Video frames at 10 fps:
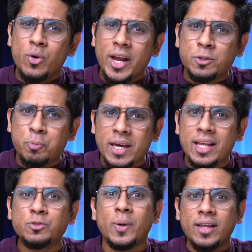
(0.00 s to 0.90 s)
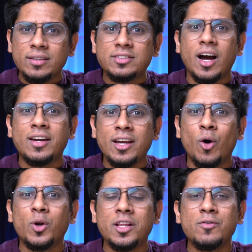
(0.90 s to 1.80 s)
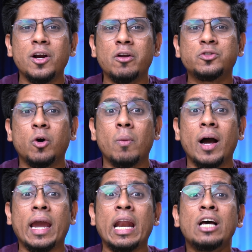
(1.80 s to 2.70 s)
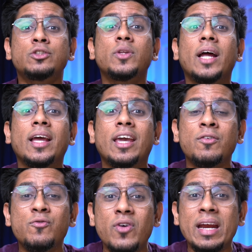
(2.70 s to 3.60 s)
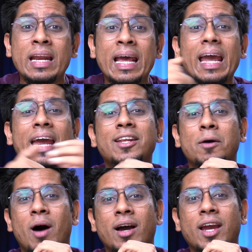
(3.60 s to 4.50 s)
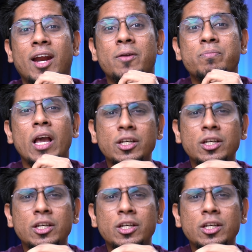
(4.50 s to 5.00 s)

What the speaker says: good experience when they are starting out in the world of stock market so that they can win in the market.